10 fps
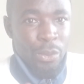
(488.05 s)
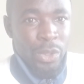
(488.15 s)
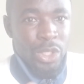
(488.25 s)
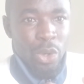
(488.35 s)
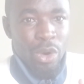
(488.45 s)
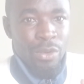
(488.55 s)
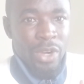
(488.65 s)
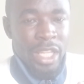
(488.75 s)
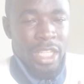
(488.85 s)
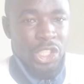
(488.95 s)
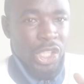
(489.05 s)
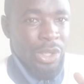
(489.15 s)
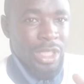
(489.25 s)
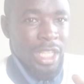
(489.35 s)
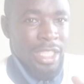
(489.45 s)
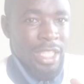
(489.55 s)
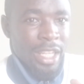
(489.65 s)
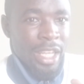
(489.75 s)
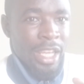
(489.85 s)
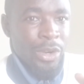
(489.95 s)
We talk over the trials that
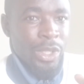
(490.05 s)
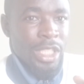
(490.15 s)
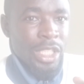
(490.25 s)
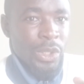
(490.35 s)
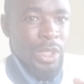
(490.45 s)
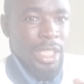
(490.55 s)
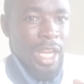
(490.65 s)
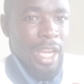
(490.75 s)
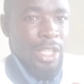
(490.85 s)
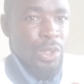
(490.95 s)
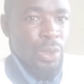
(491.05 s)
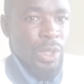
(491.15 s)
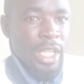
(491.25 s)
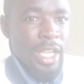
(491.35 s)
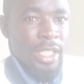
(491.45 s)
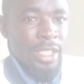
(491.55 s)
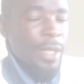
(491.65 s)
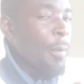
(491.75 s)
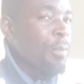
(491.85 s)
they held in Lusaka 2 days,